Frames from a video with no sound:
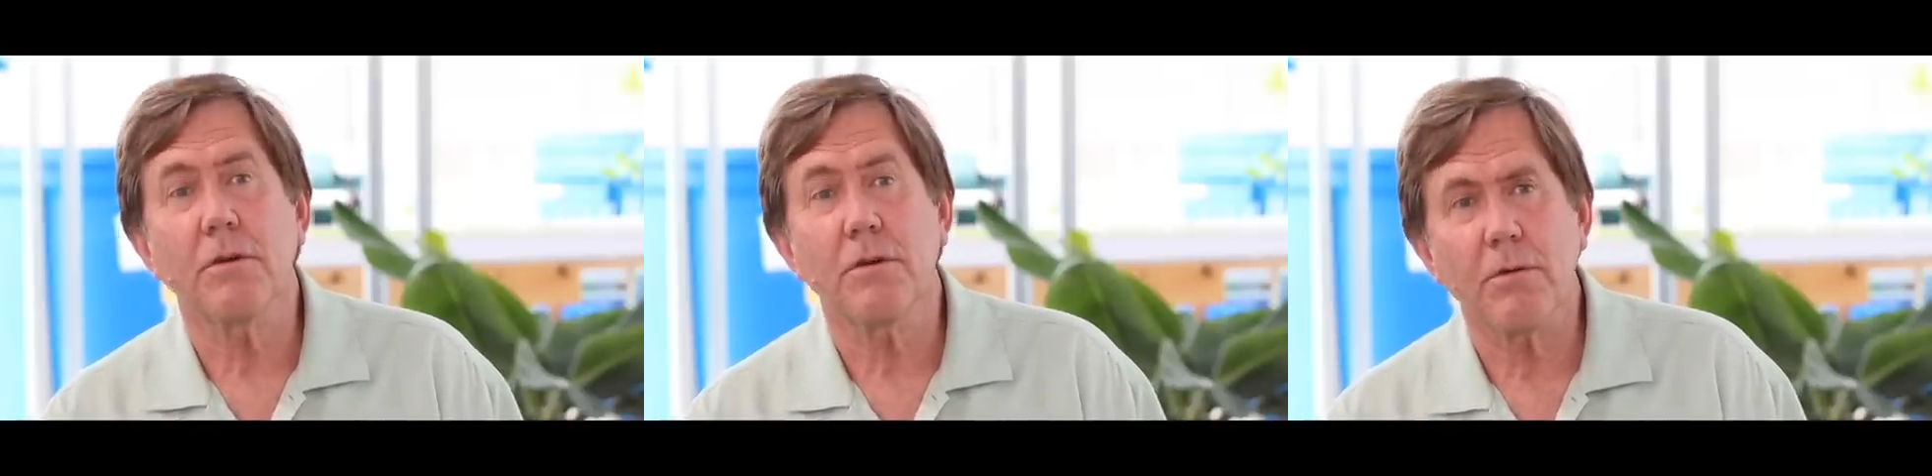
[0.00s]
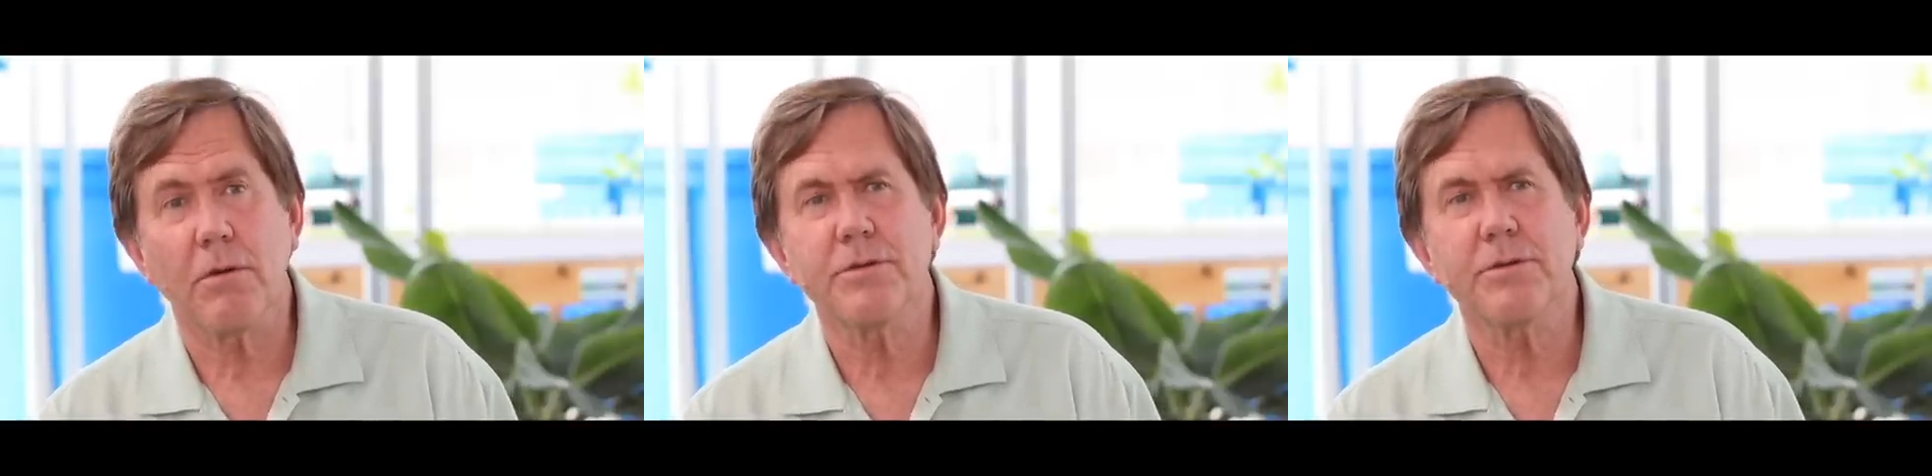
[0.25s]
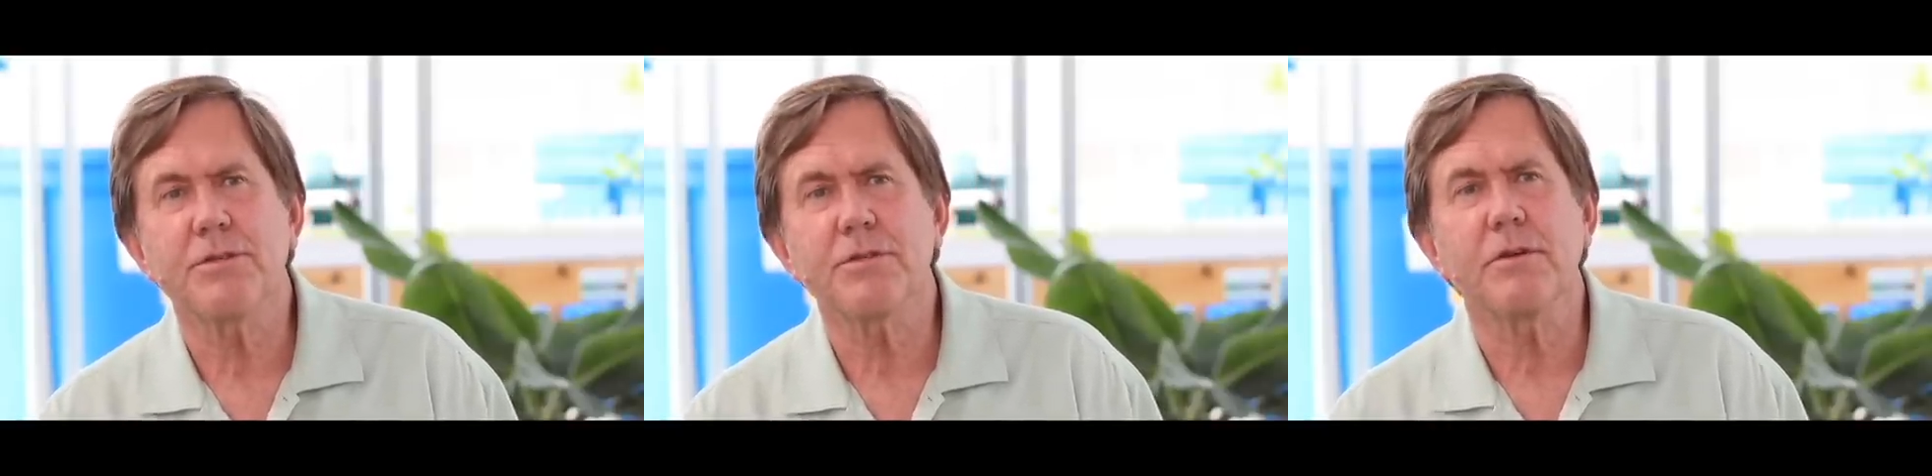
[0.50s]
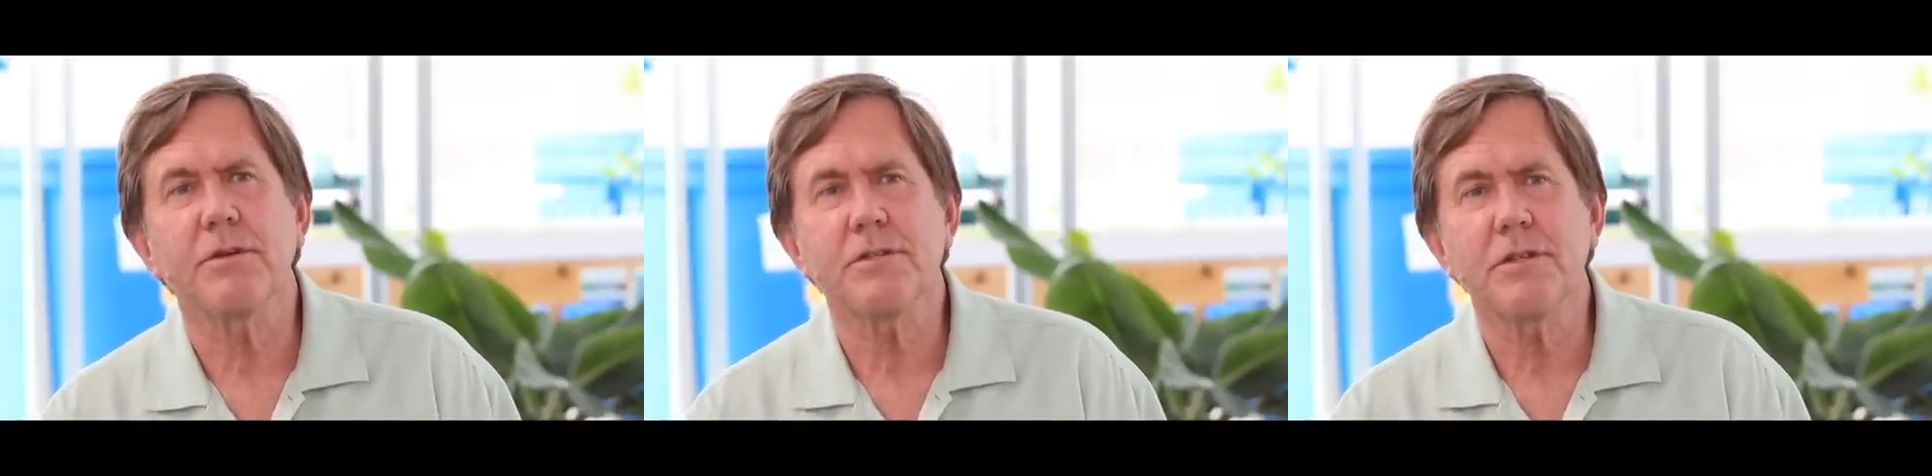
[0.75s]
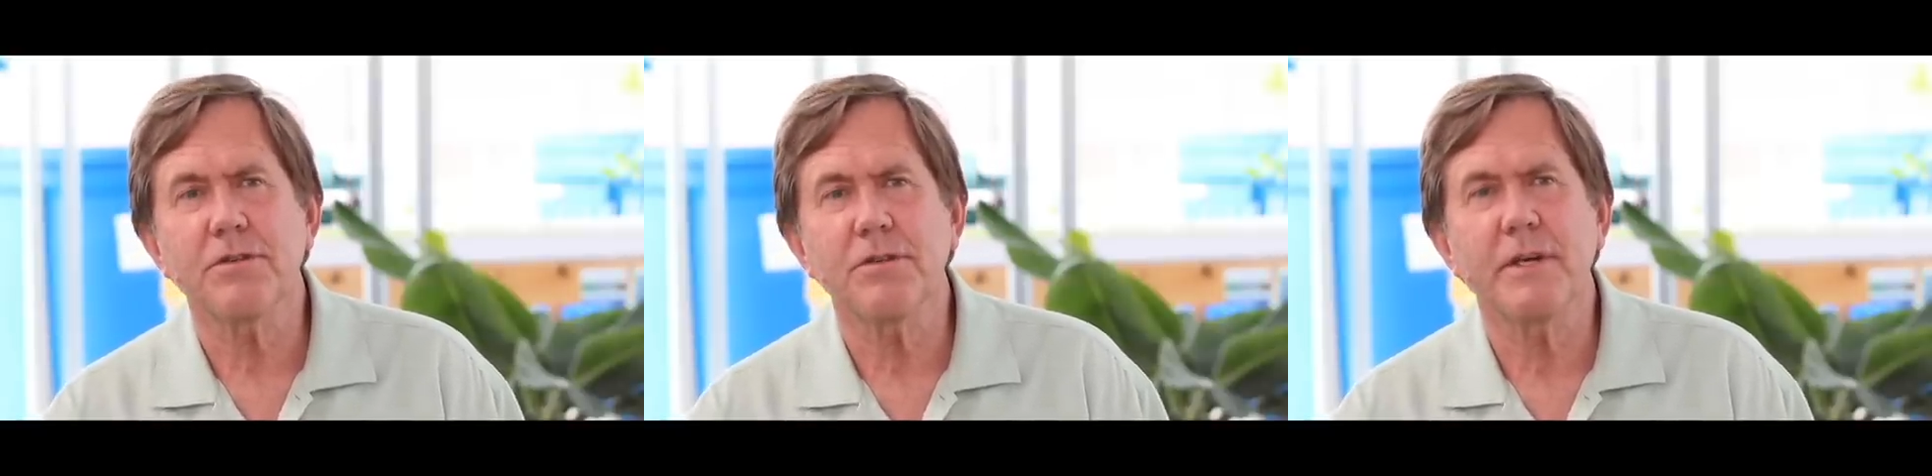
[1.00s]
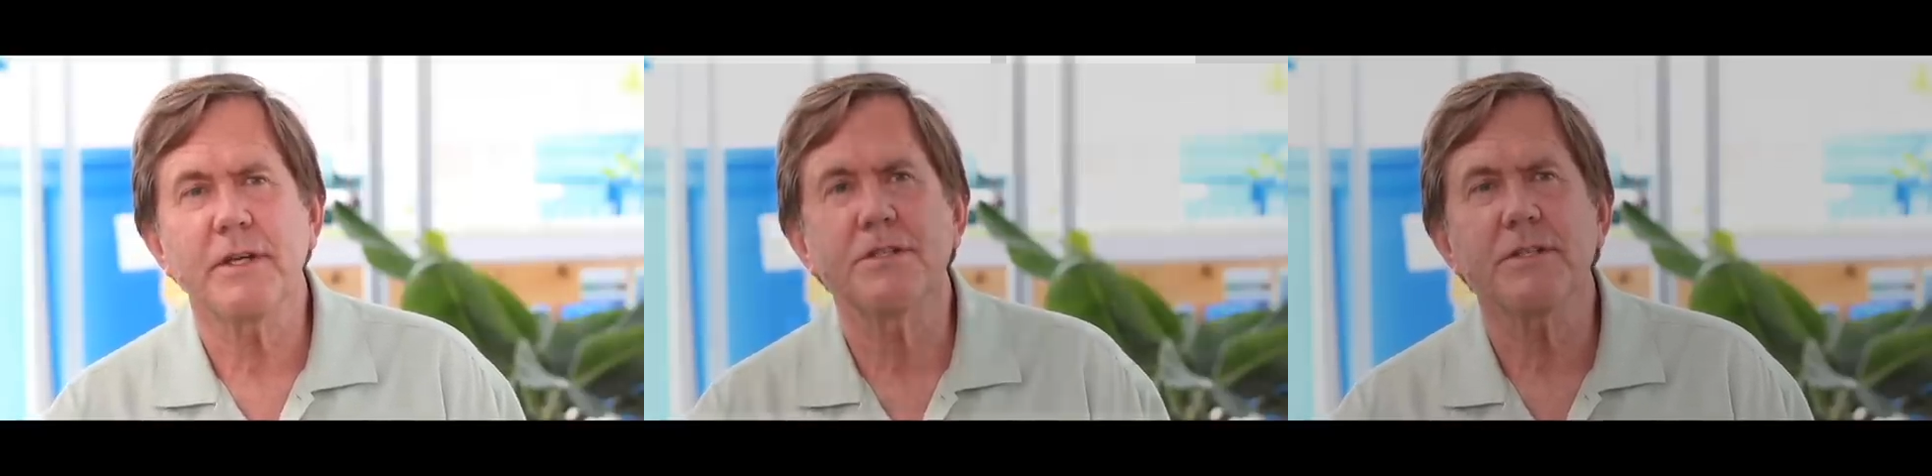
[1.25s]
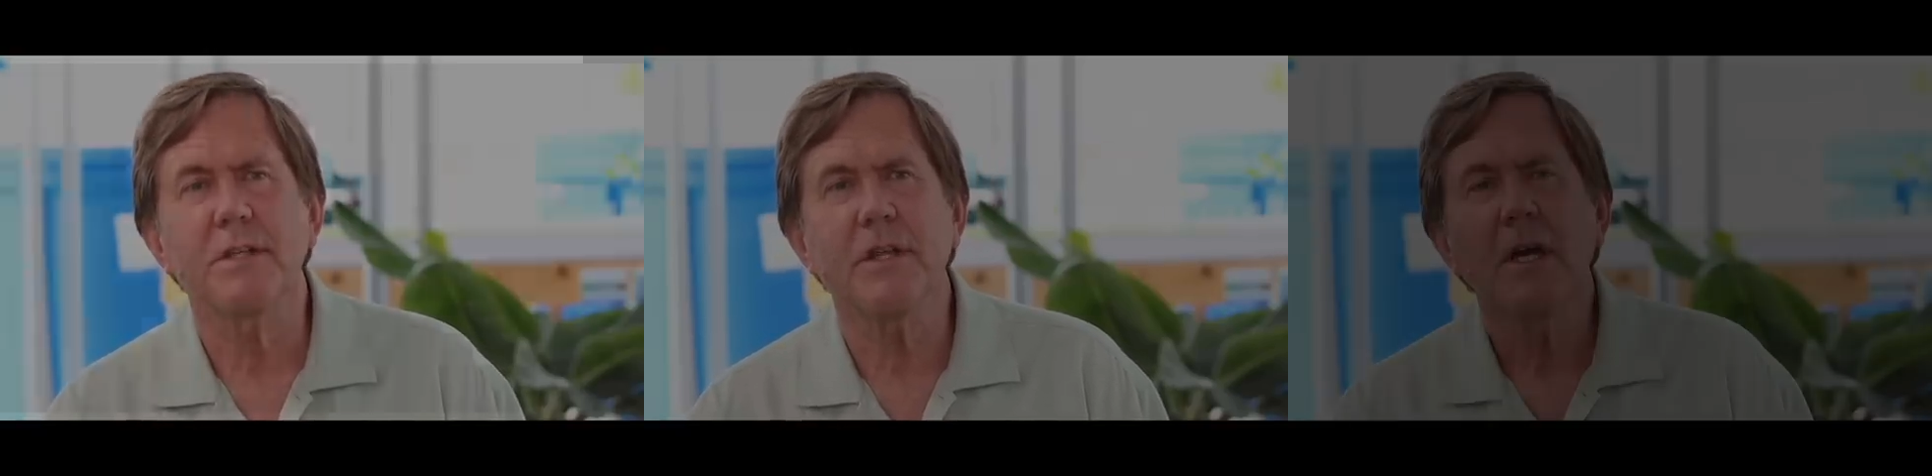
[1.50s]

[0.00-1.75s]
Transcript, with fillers: a grocery store situation.